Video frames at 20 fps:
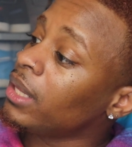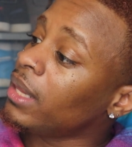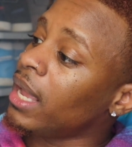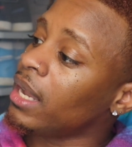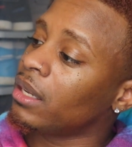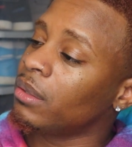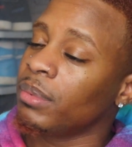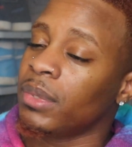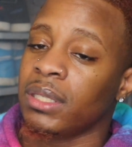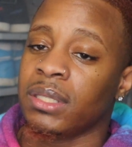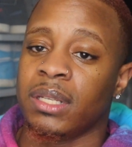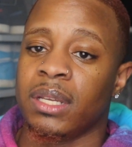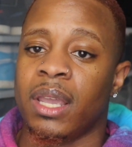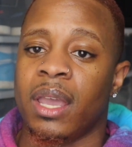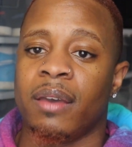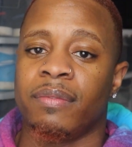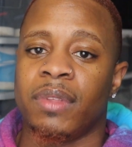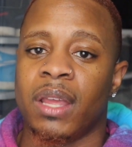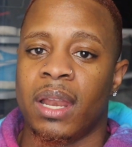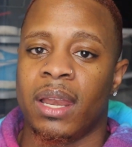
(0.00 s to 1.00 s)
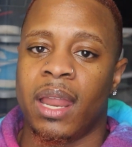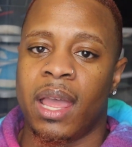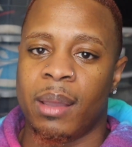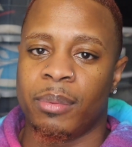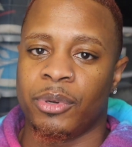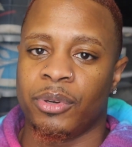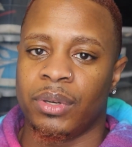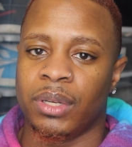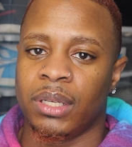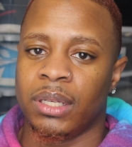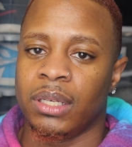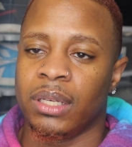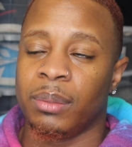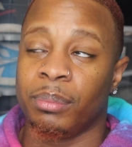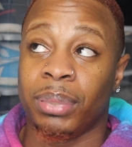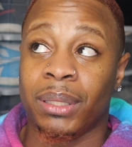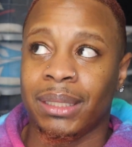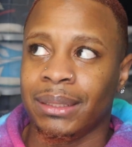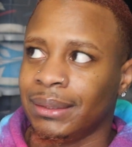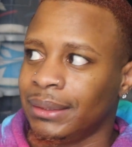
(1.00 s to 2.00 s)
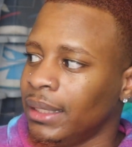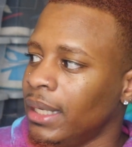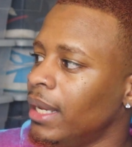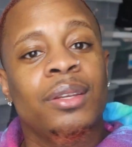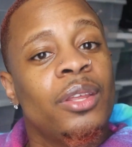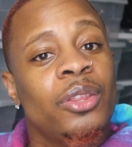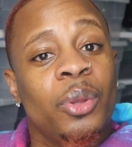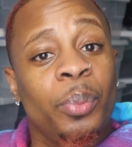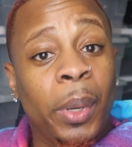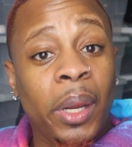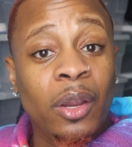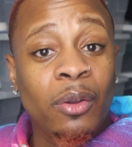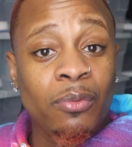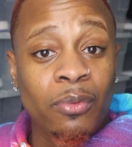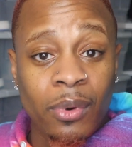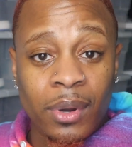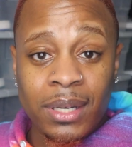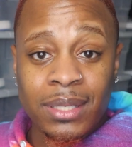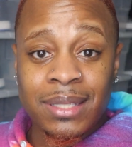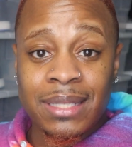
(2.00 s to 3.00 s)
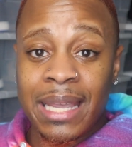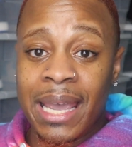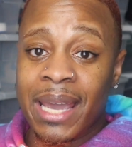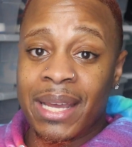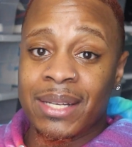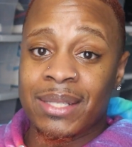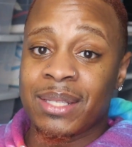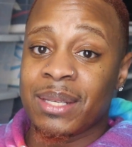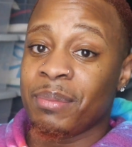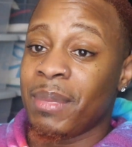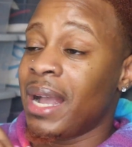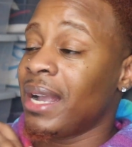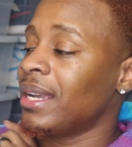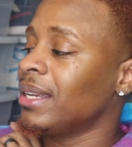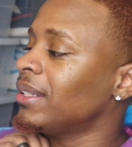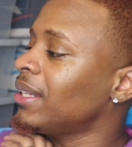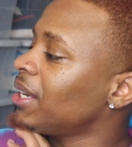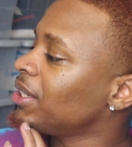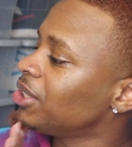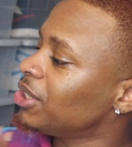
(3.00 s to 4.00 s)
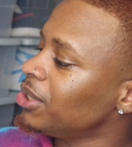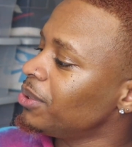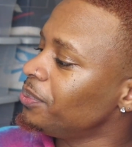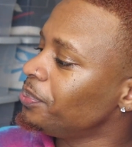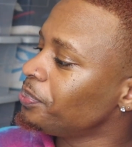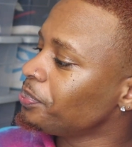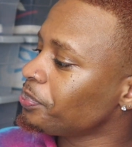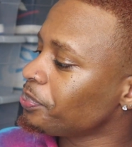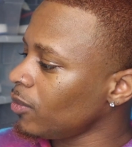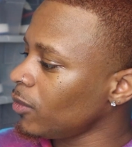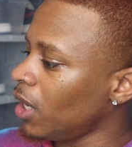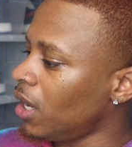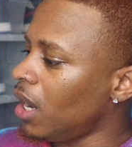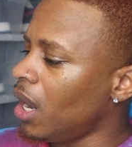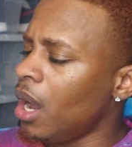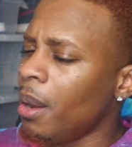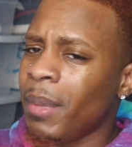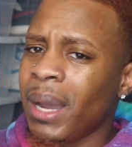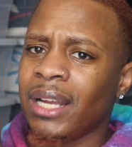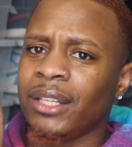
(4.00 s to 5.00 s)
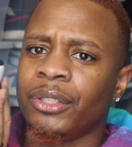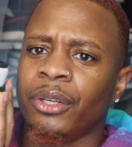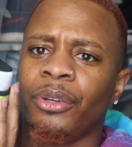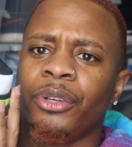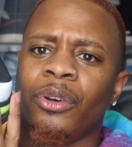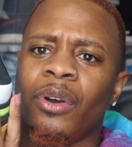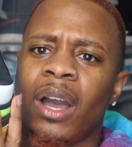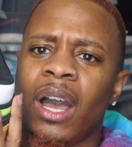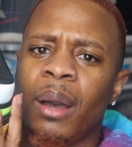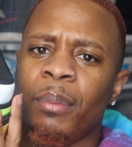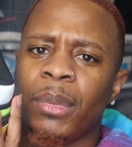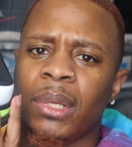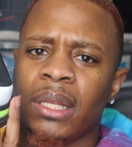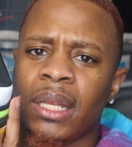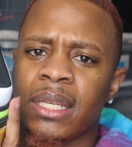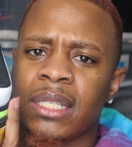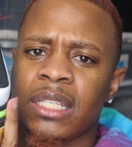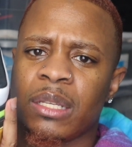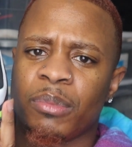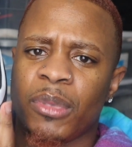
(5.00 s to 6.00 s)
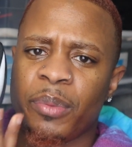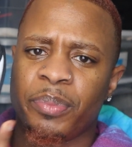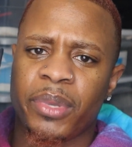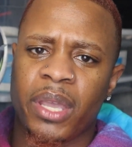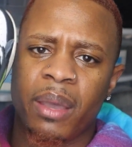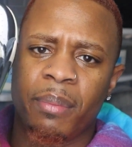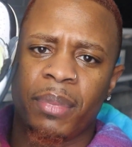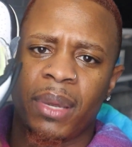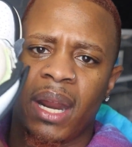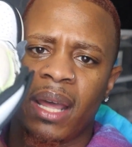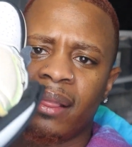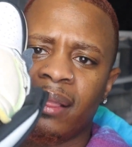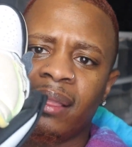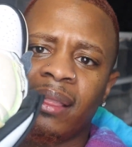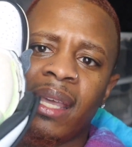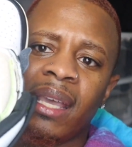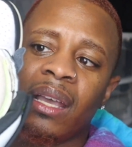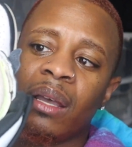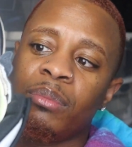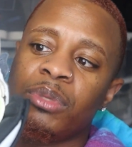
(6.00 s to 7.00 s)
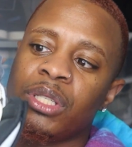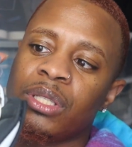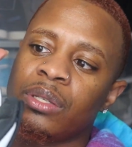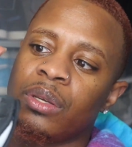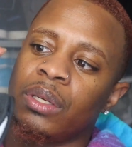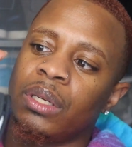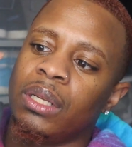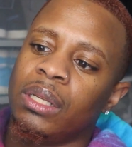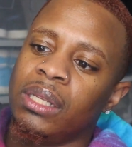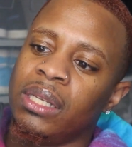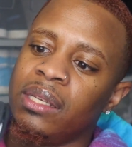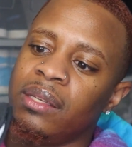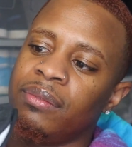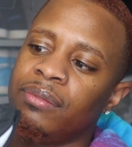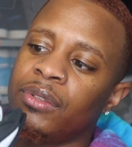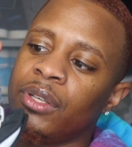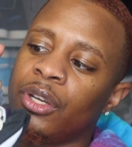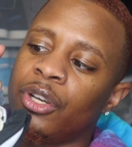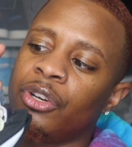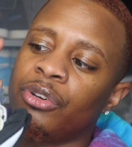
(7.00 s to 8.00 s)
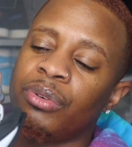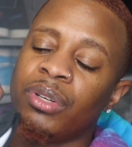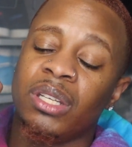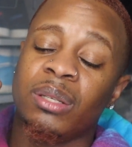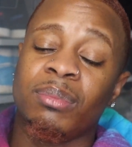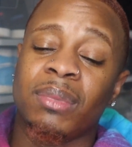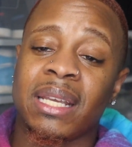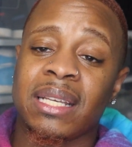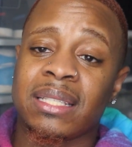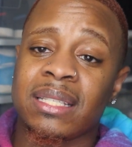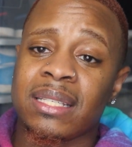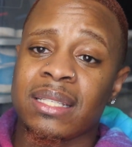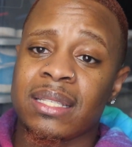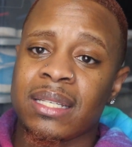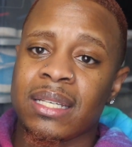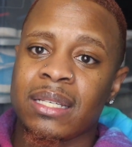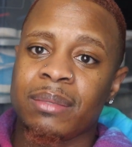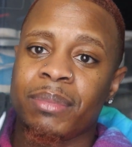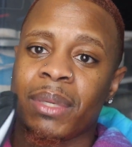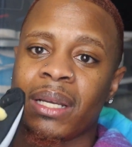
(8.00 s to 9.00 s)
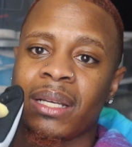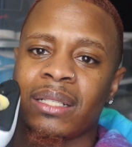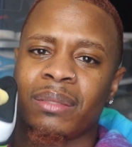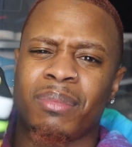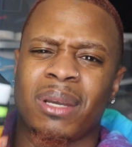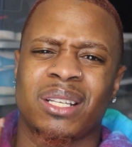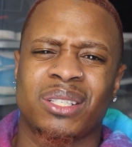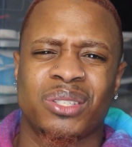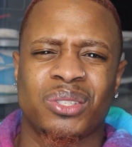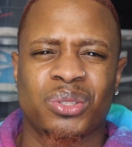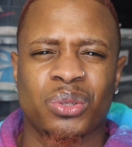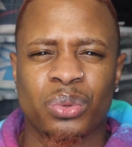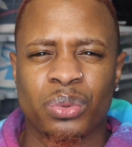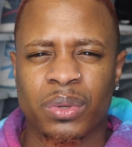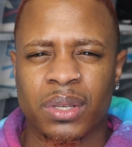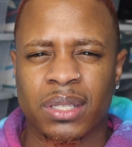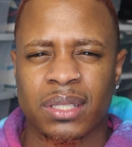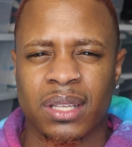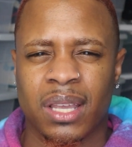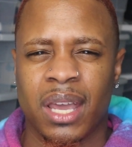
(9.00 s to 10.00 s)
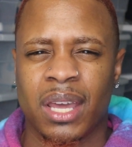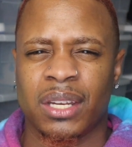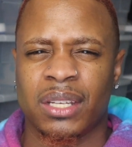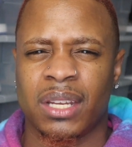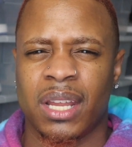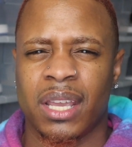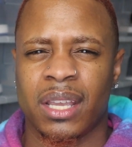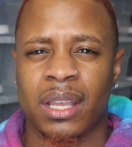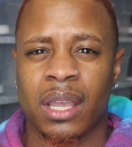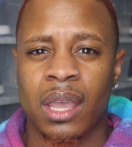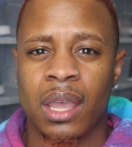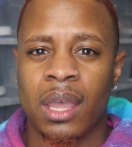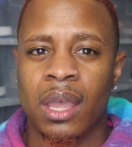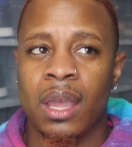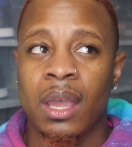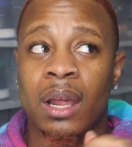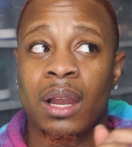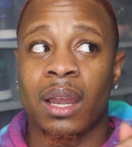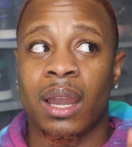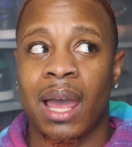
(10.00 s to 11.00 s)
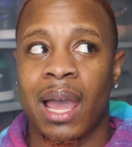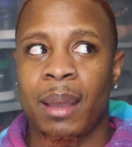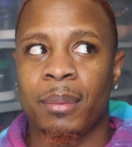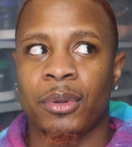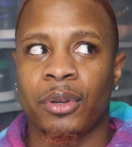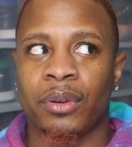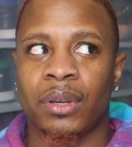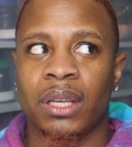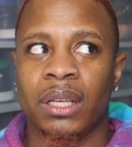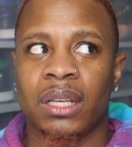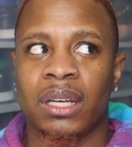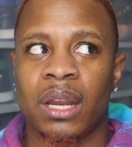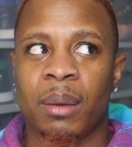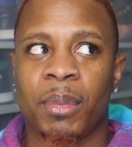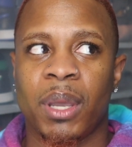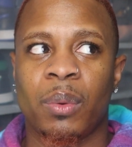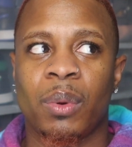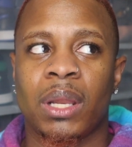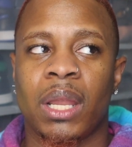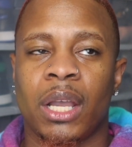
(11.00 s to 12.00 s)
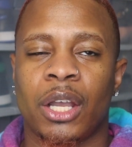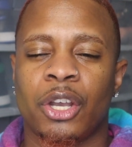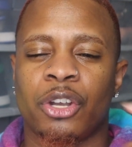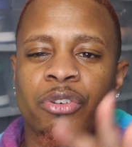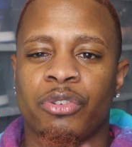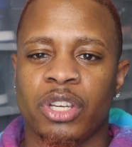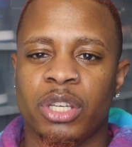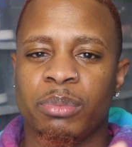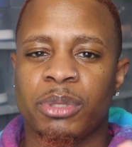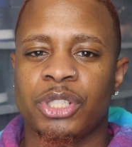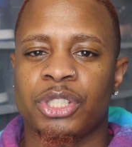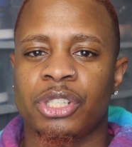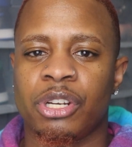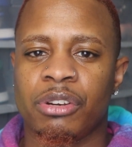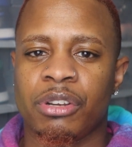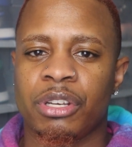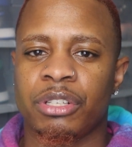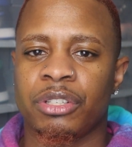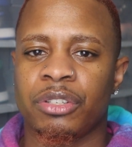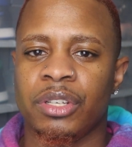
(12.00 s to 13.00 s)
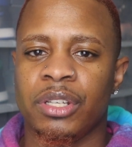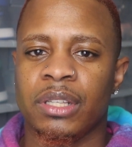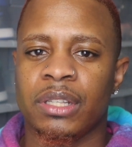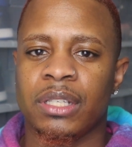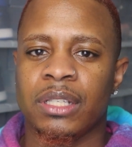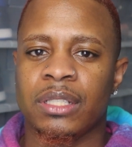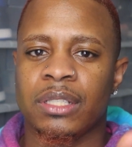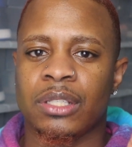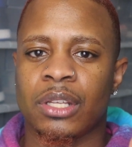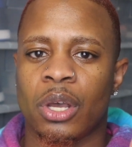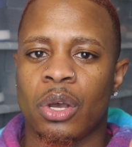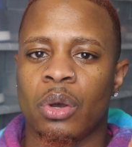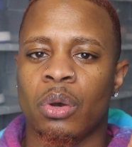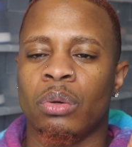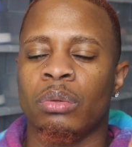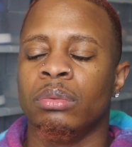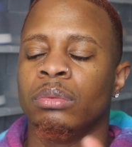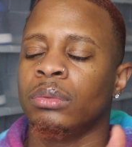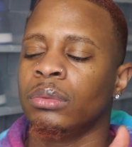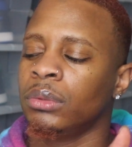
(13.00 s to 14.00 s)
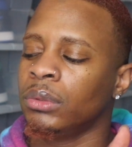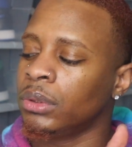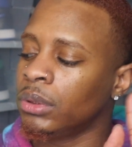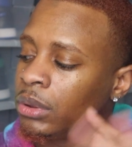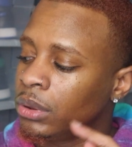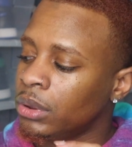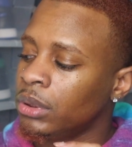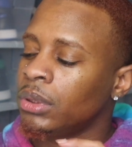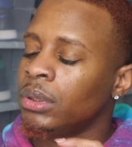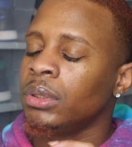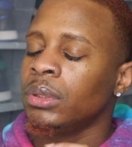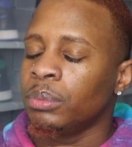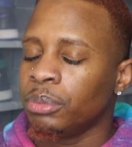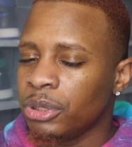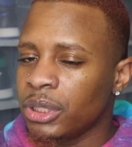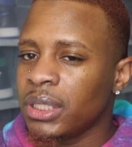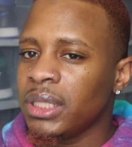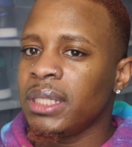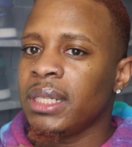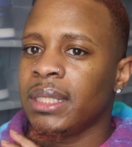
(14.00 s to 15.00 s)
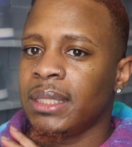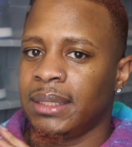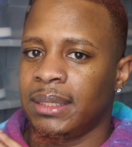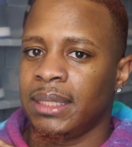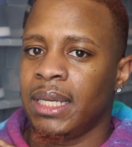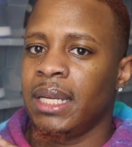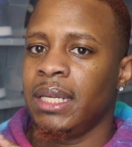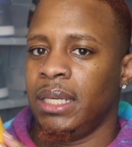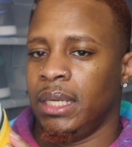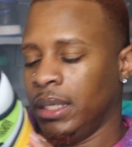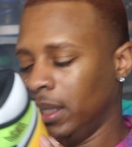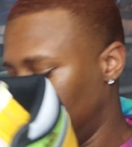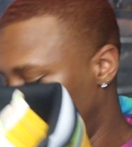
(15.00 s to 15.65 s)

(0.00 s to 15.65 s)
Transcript: like them because they have that lime green in it. Plus another pair of 1's added to my collection. I don't know how I'm gonna lace them up yet, but I think I'm just gonna leave the cream laces in because my suit is kind of like lime green, and I may wear like a creamish shirt underneath it. So pretty excited.